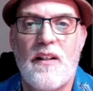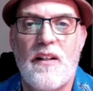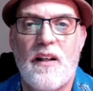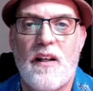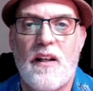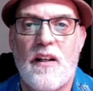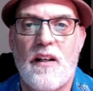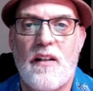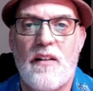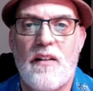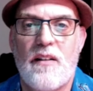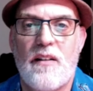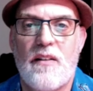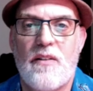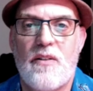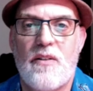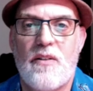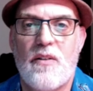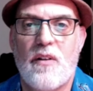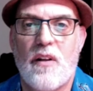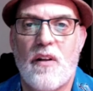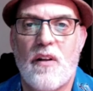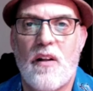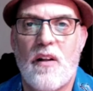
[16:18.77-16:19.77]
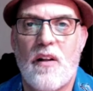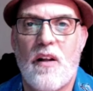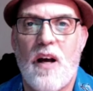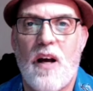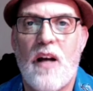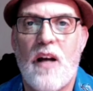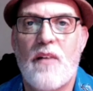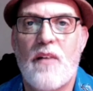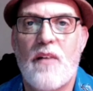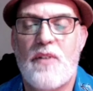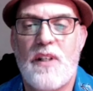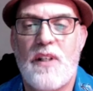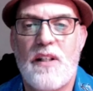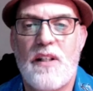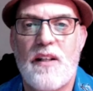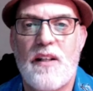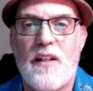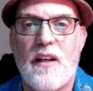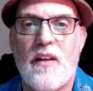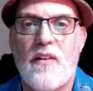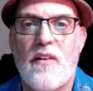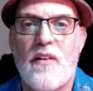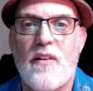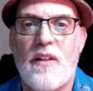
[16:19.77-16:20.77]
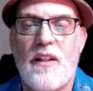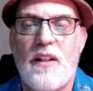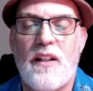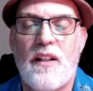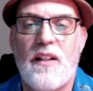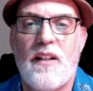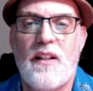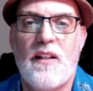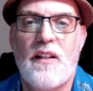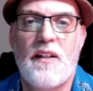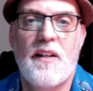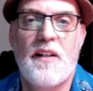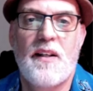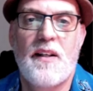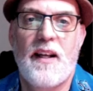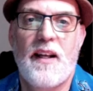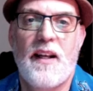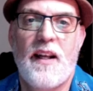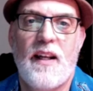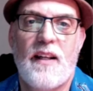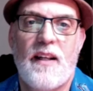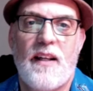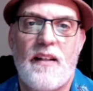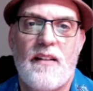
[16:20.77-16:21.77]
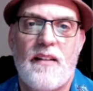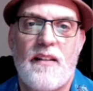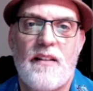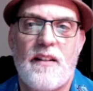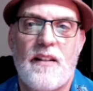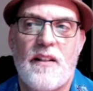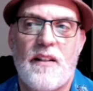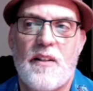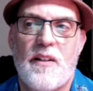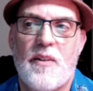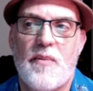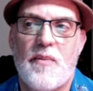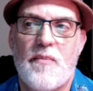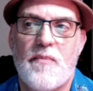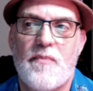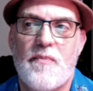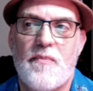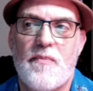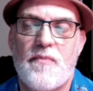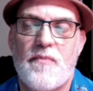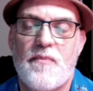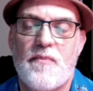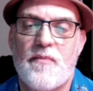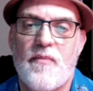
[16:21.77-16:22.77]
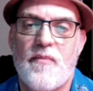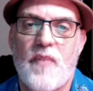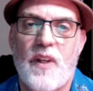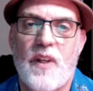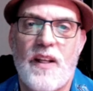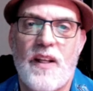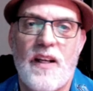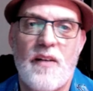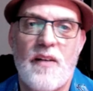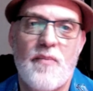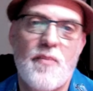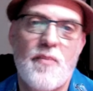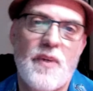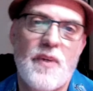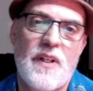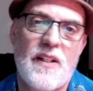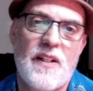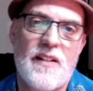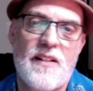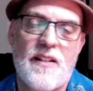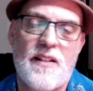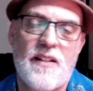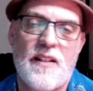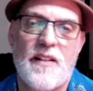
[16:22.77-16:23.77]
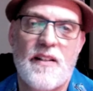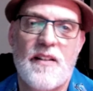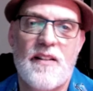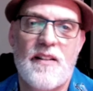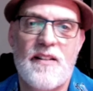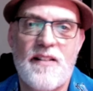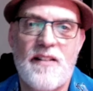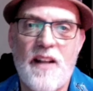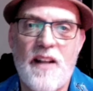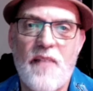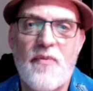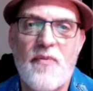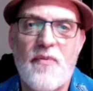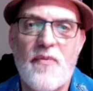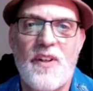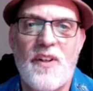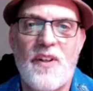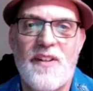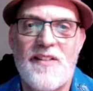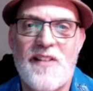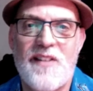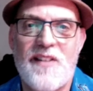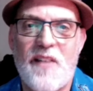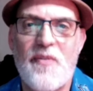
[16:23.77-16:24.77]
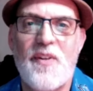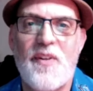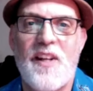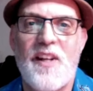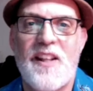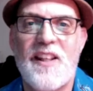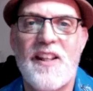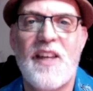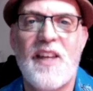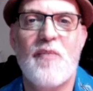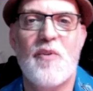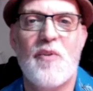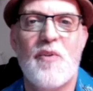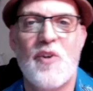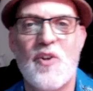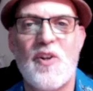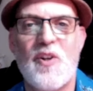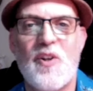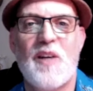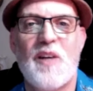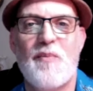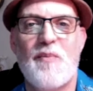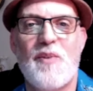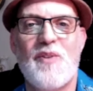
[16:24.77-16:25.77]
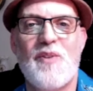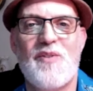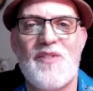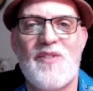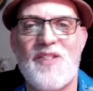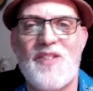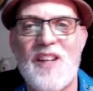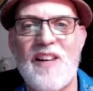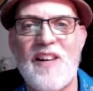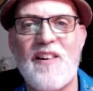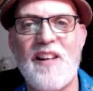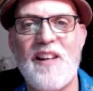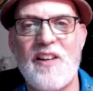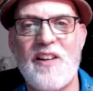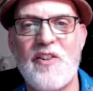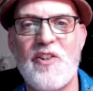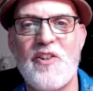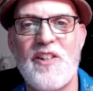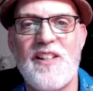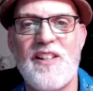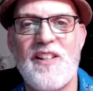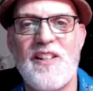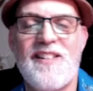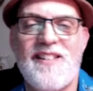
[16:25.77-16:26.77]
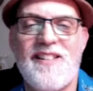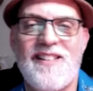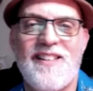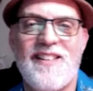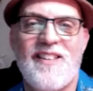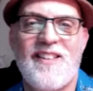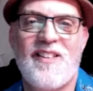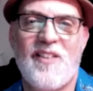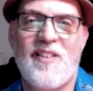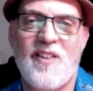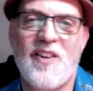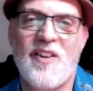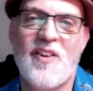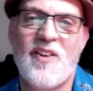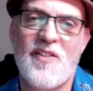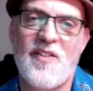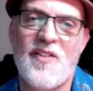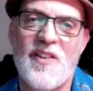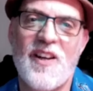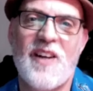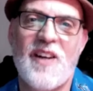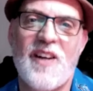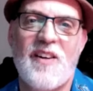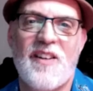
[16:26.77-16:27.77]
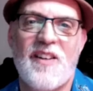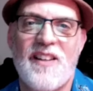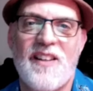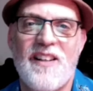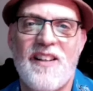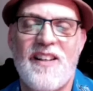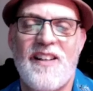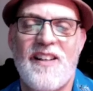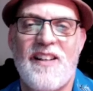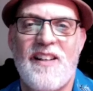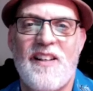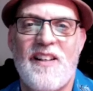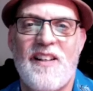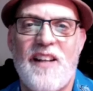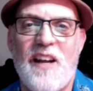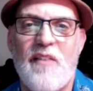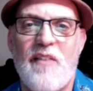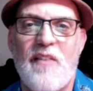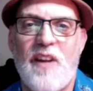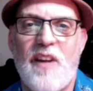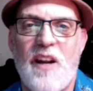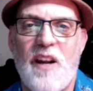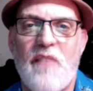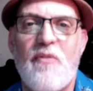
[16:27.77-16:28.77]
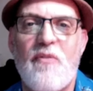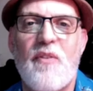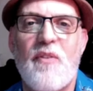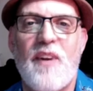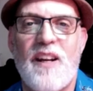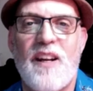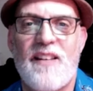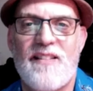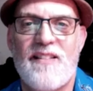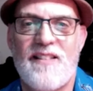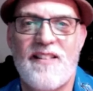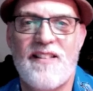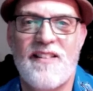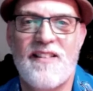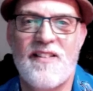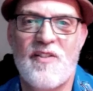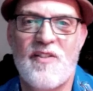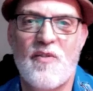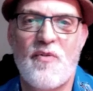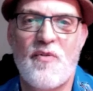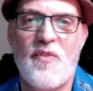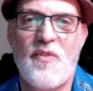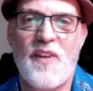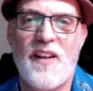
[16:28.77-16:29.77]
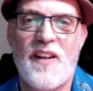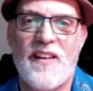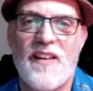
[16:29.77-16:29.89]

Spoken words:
into a lot of detail, and but it's definitely a thing when you're talking about subtle energies. You gotta can't forget Sophia.